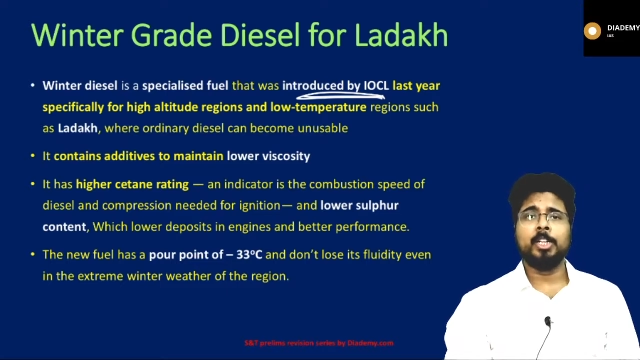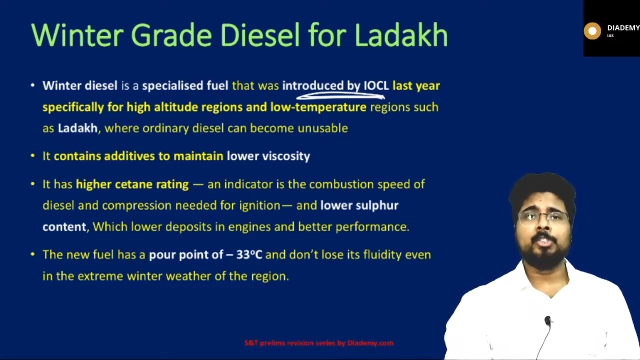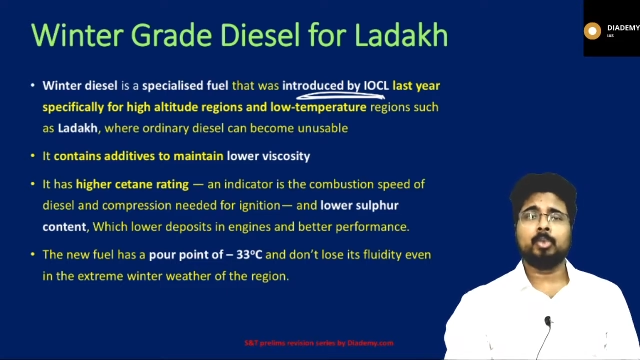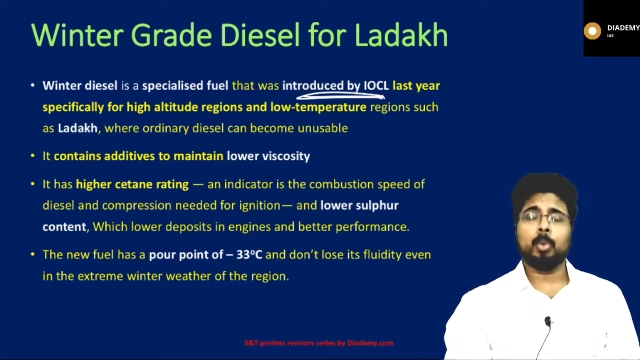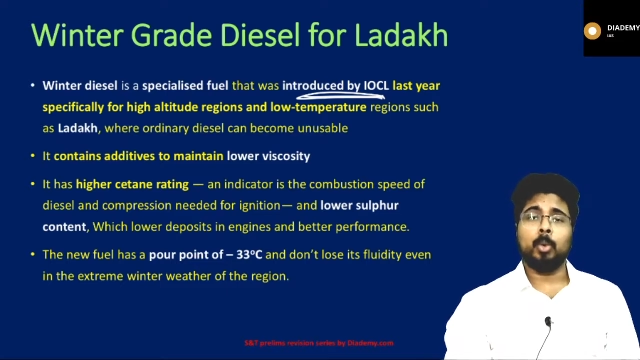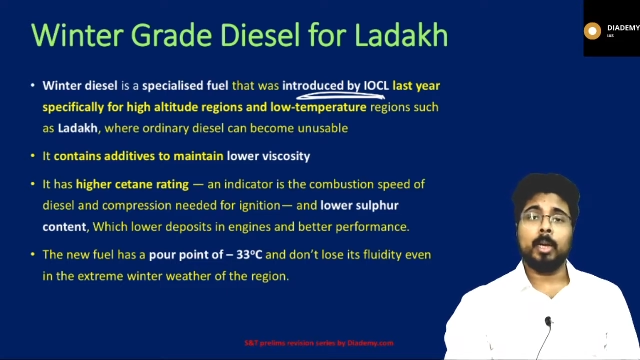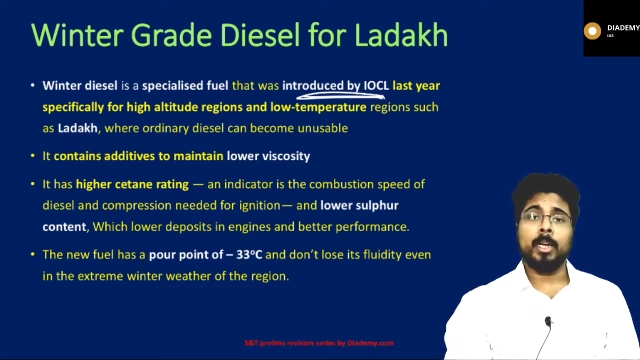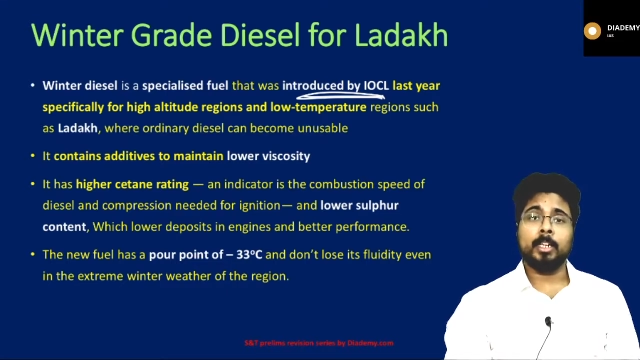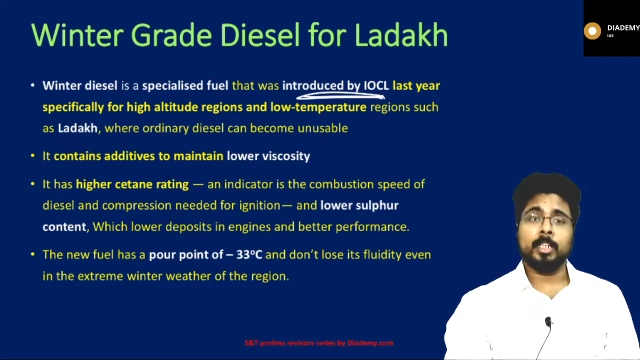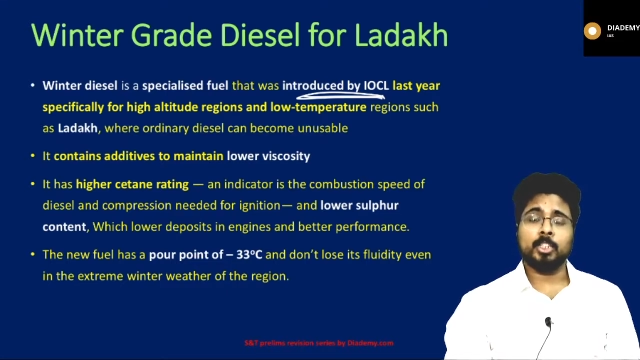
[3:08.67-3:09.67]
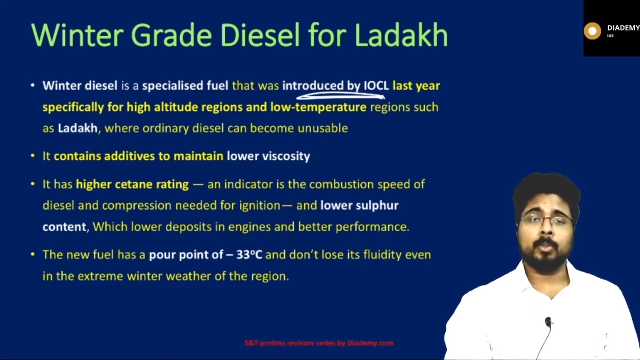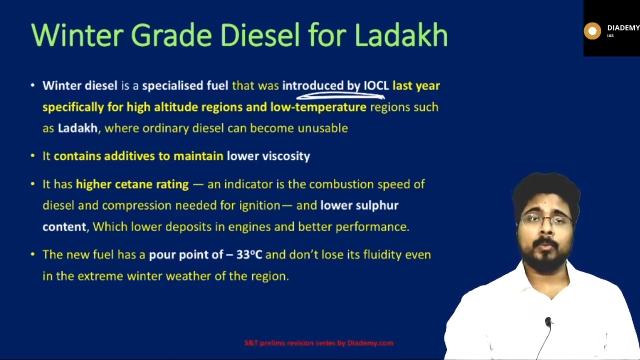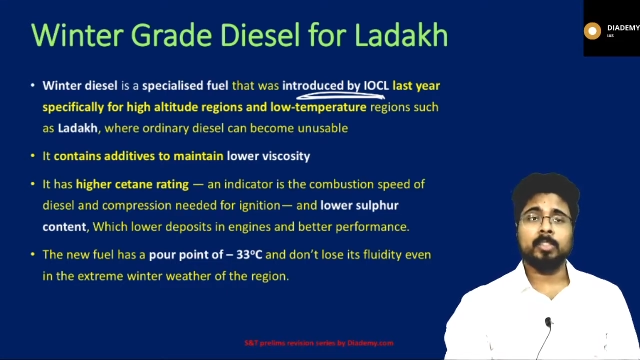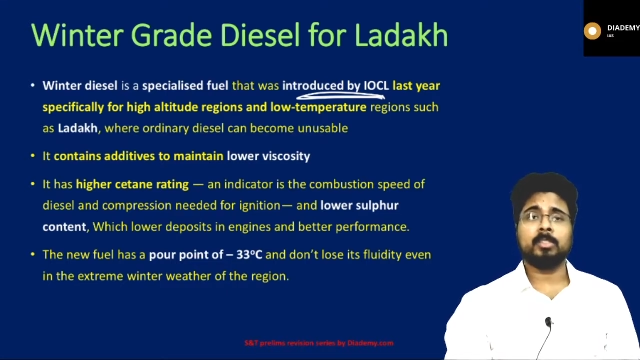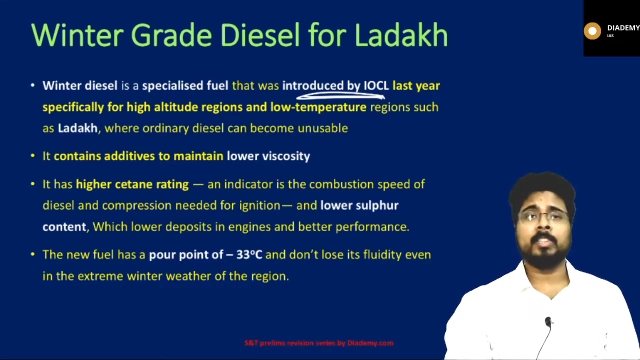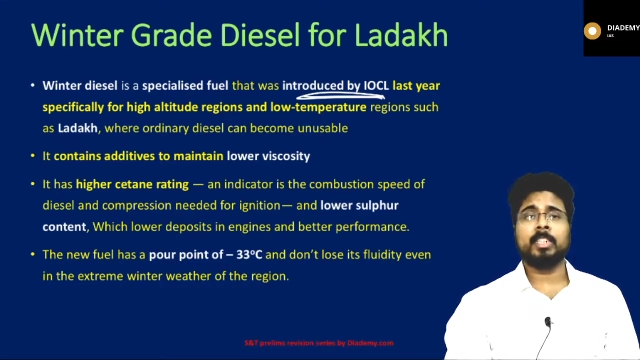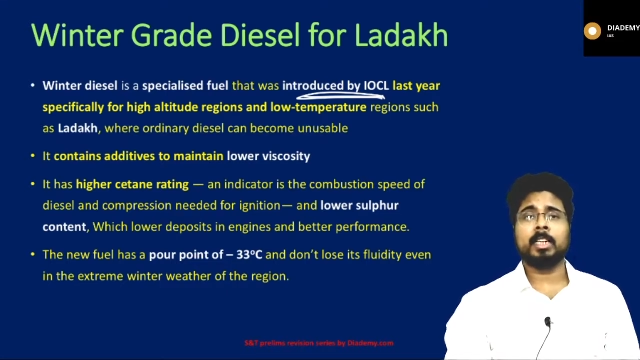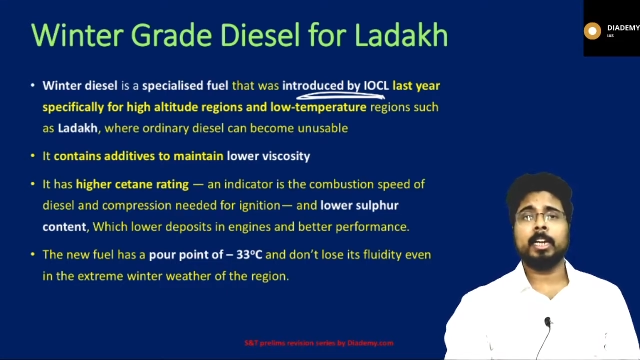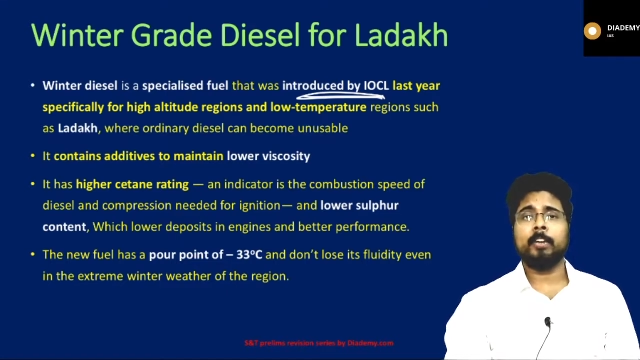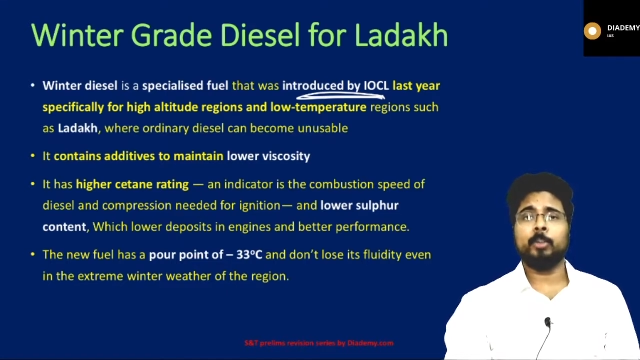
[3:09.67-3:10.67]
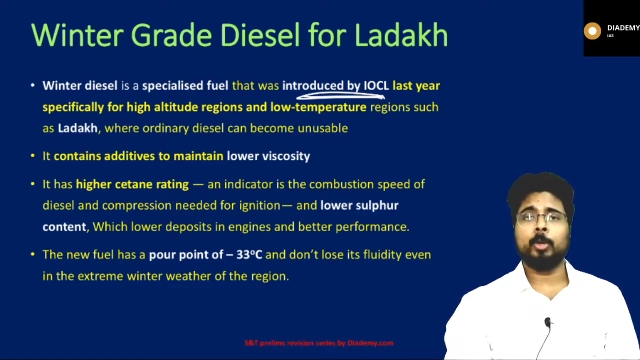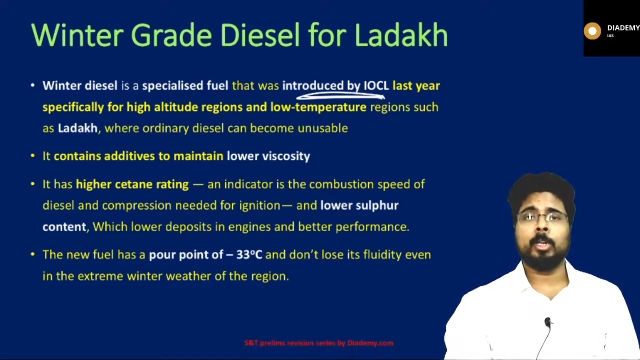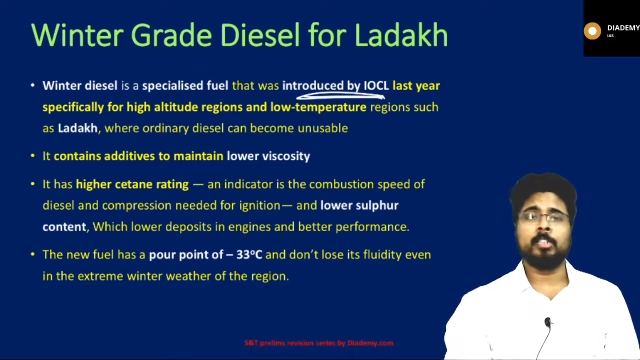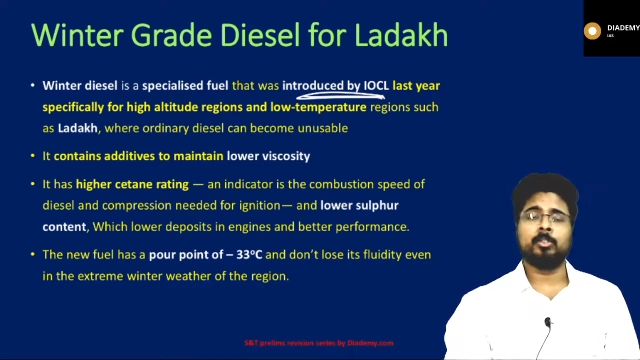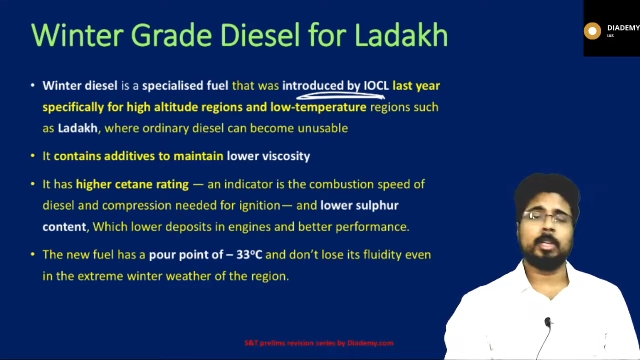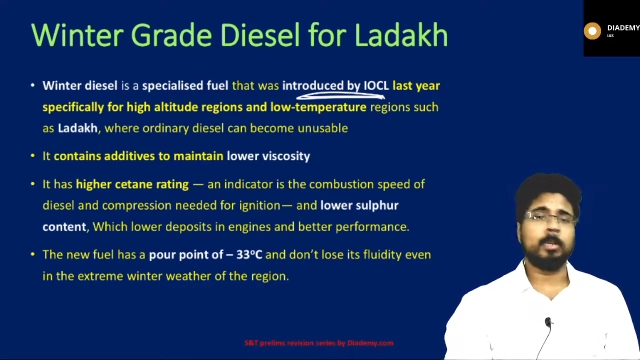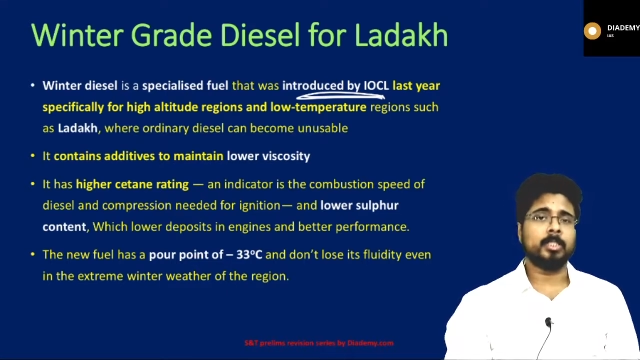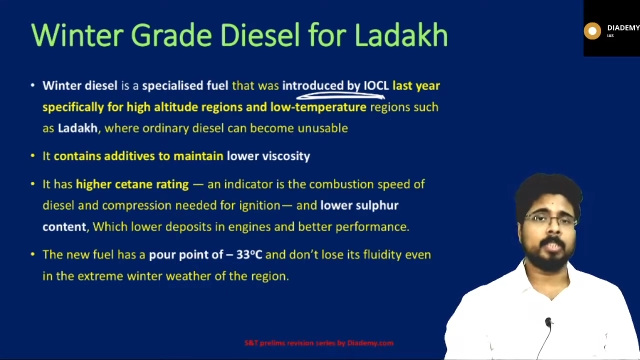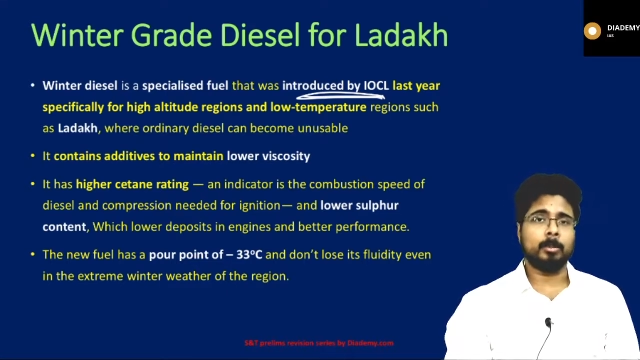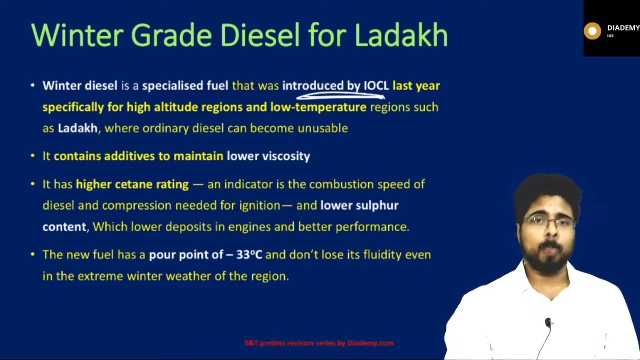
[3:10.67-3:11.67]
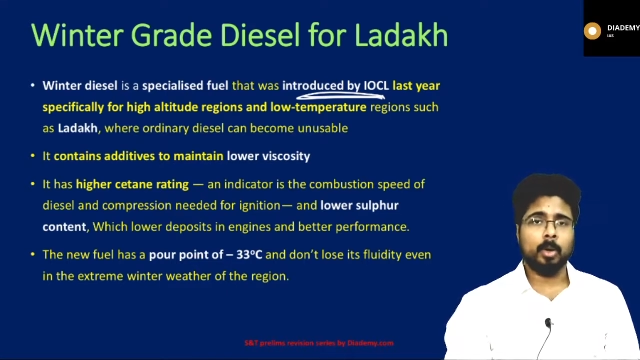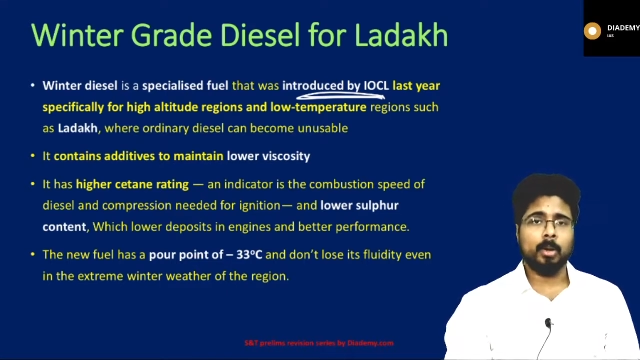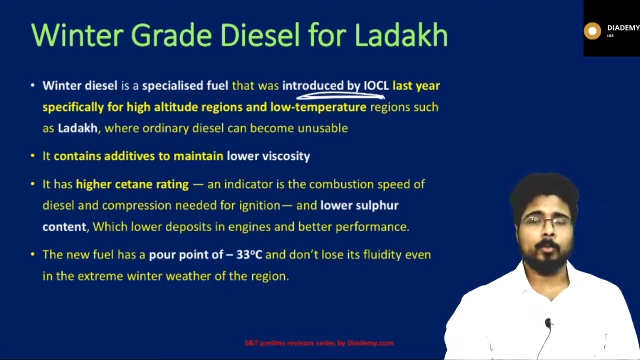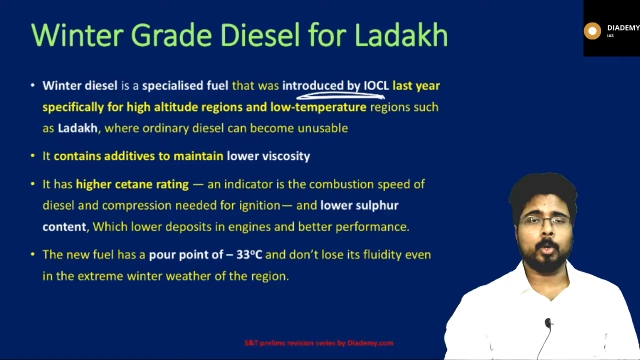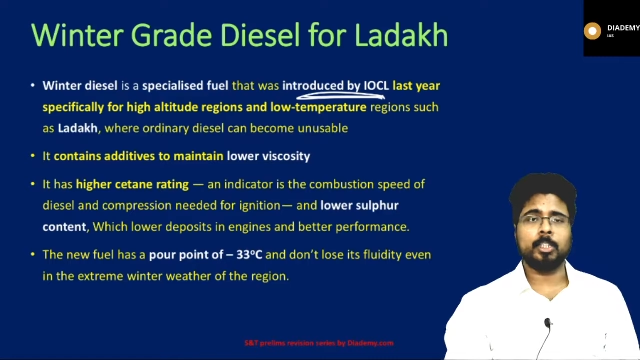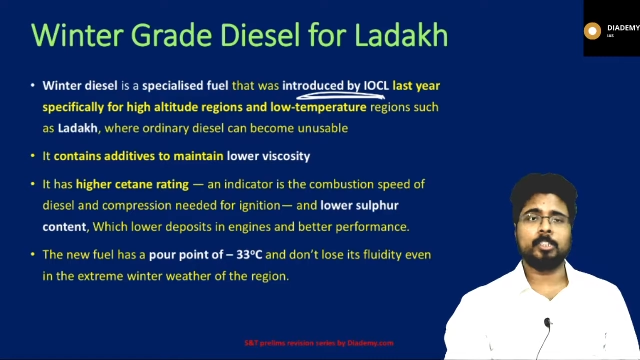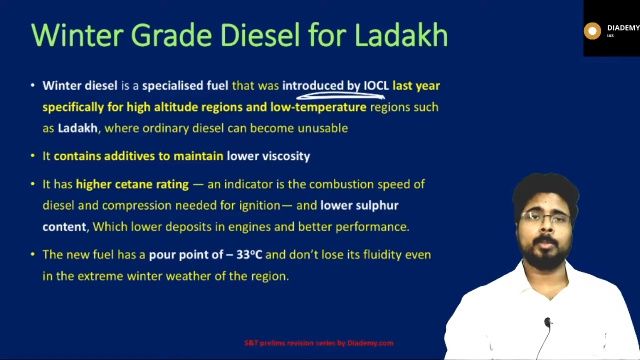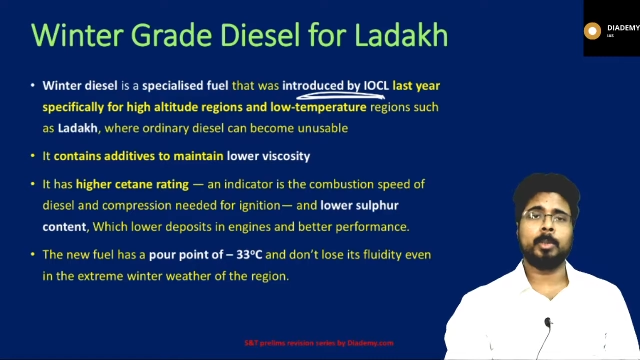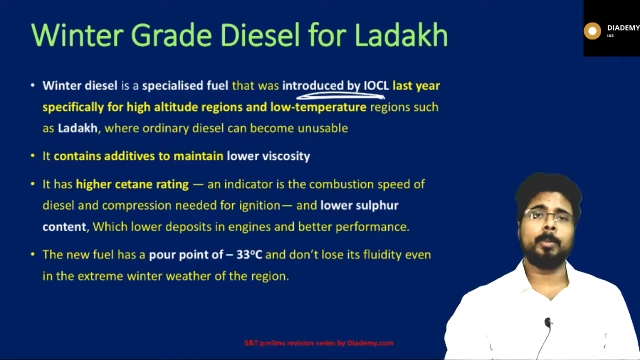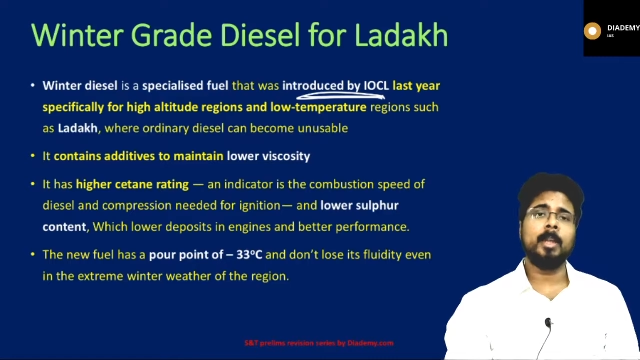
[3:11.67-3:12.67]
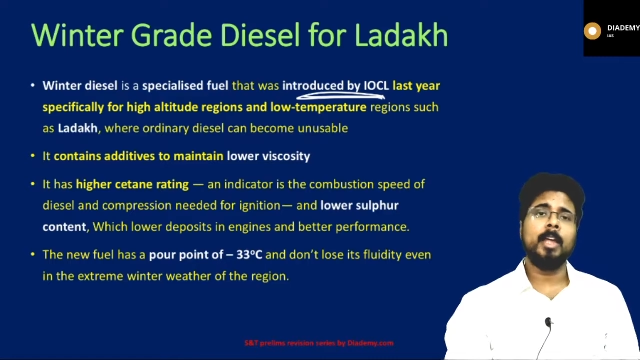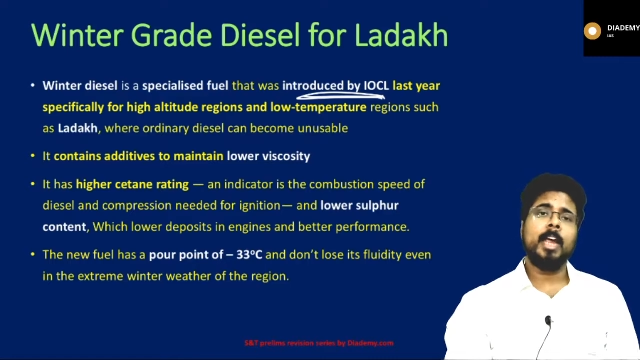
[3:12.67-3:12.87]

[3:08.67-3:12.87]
So introduction of this winter grade fuel is very much important for these people.